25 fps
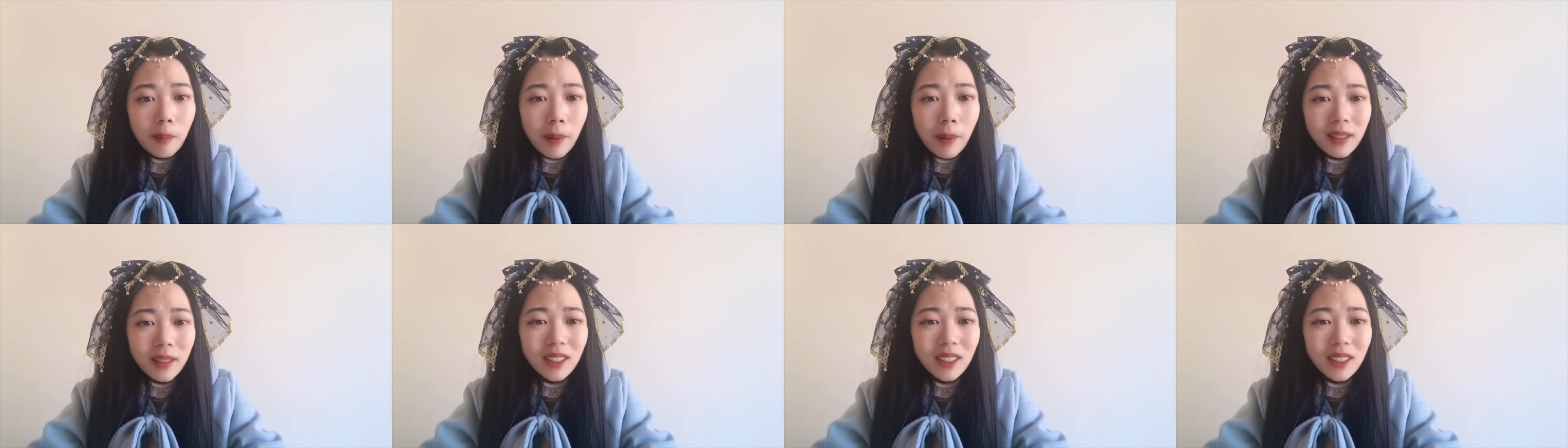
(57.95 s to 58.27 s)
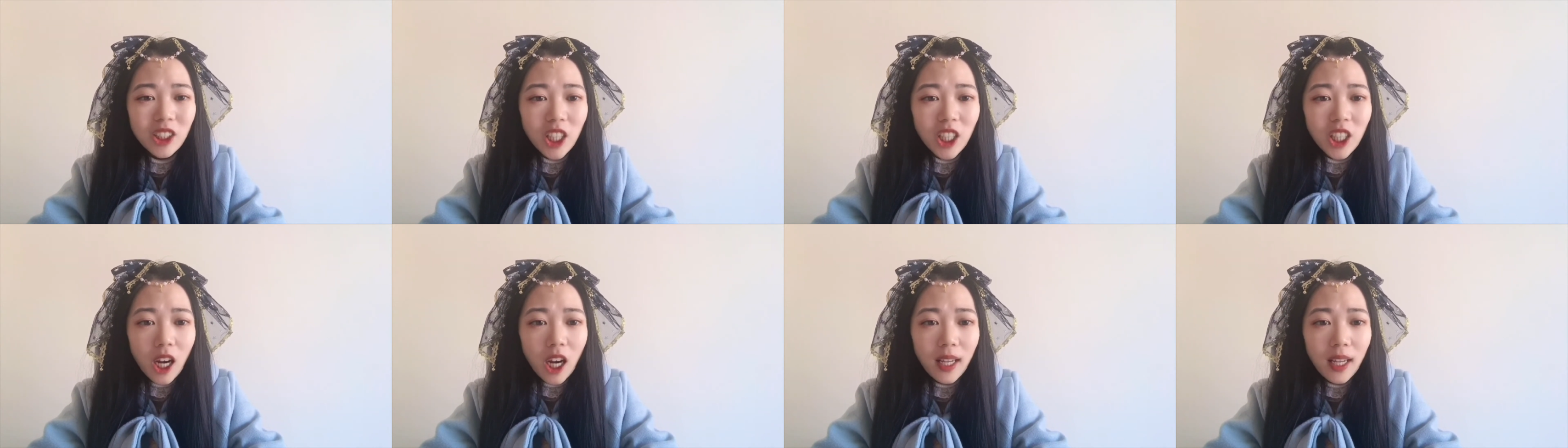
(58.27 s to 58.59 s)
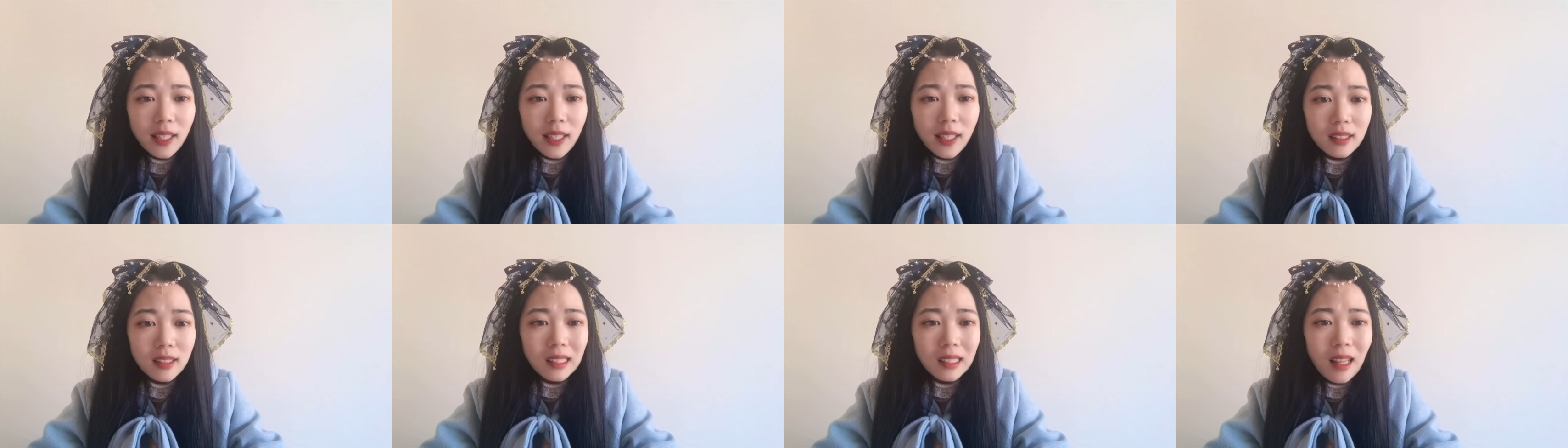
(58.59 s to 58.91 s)
But the
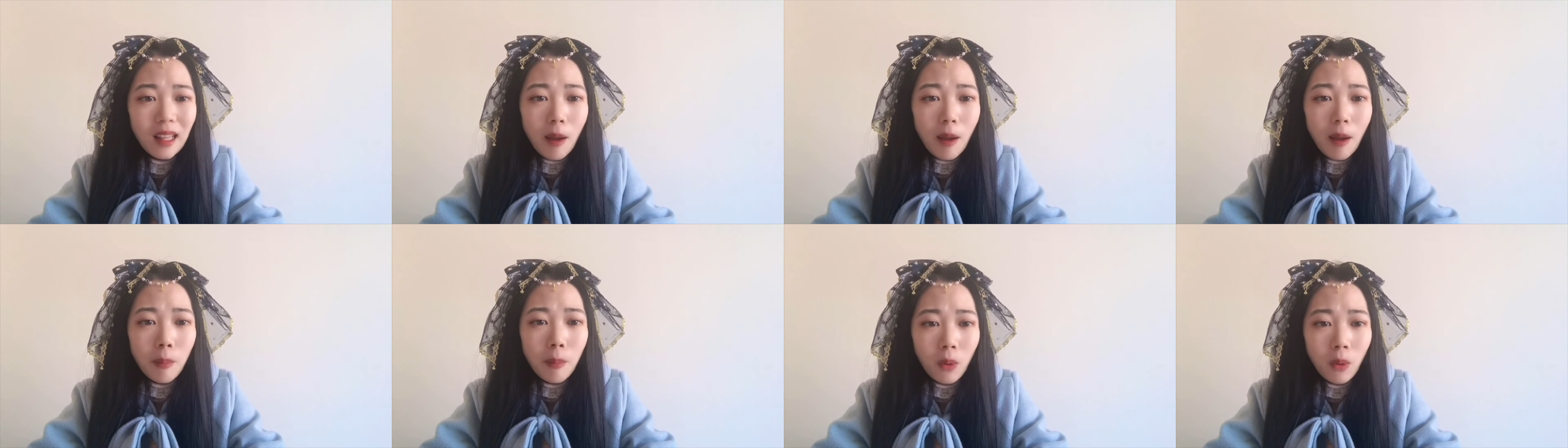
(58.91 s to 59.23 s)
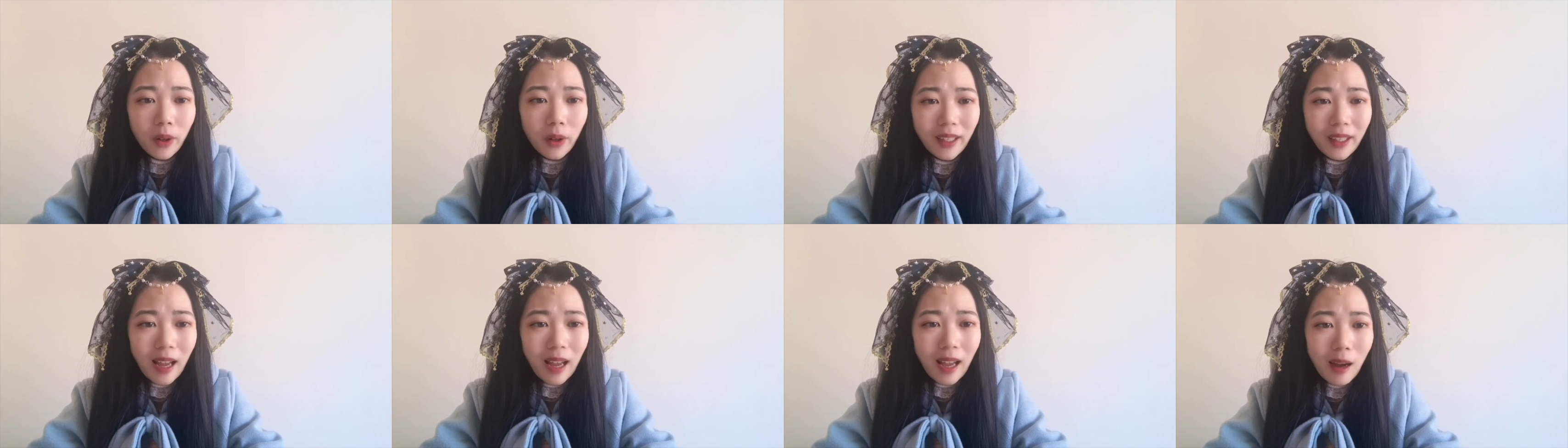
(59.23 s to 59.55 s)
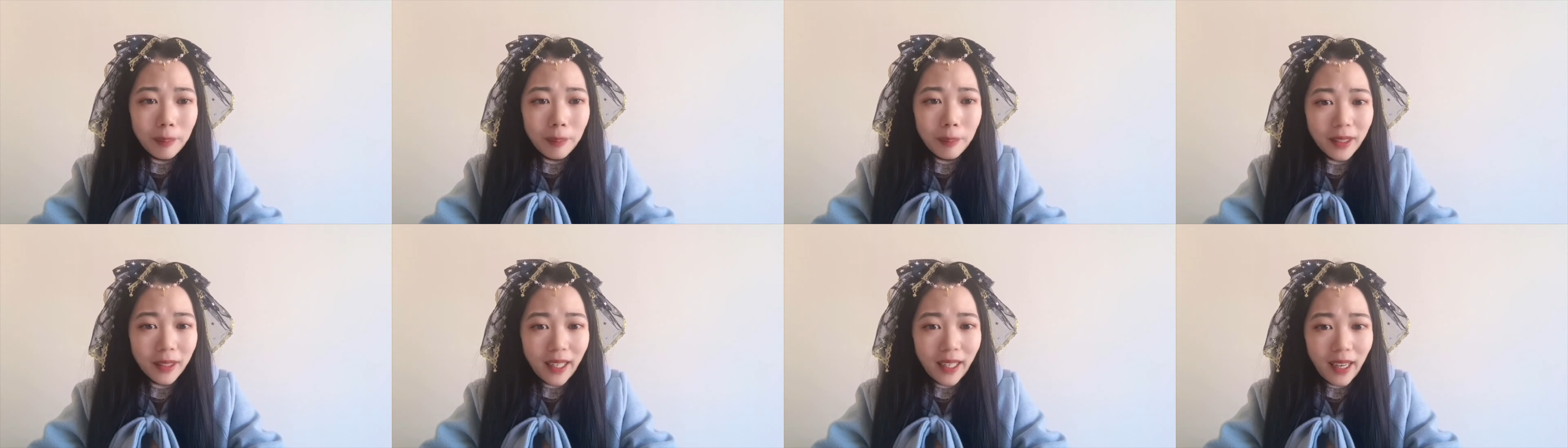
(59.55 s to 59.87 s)
chart is a lot more
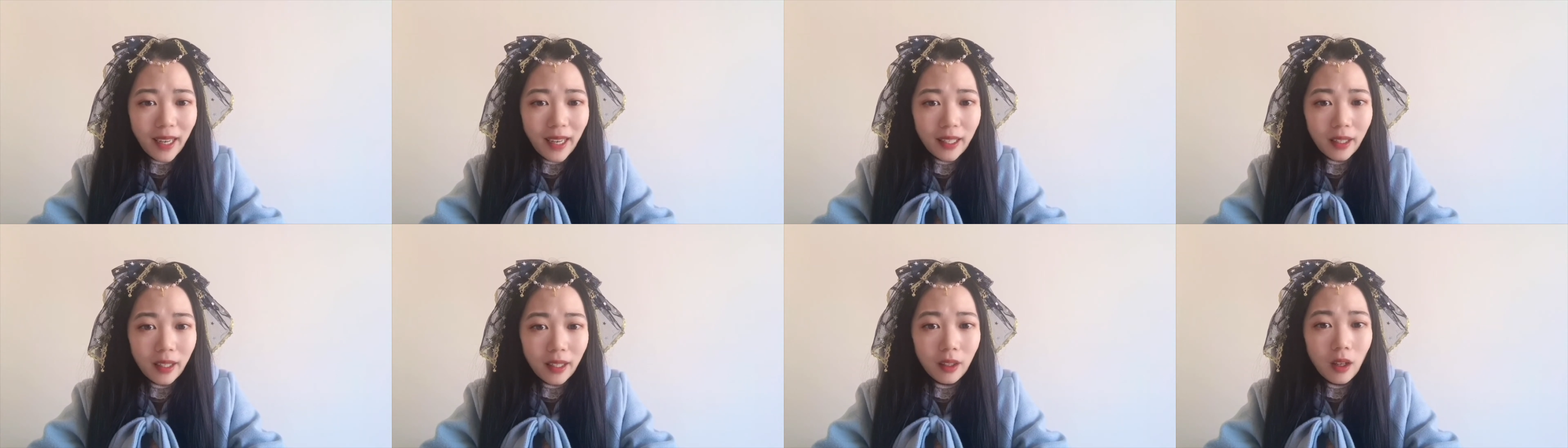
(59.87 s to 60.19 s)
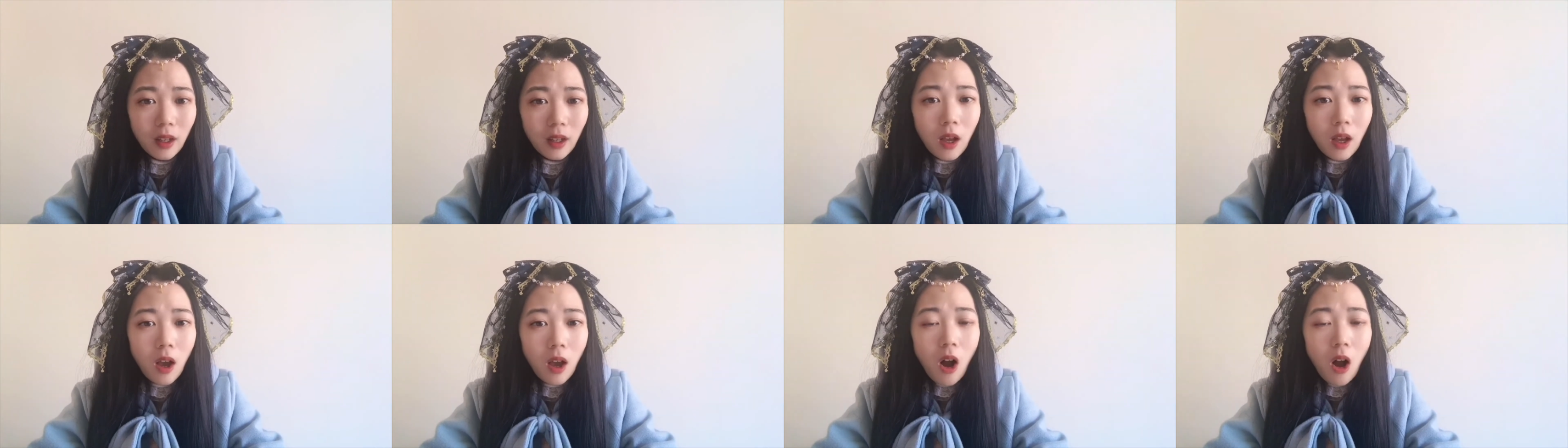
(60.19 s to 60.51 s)
complicated.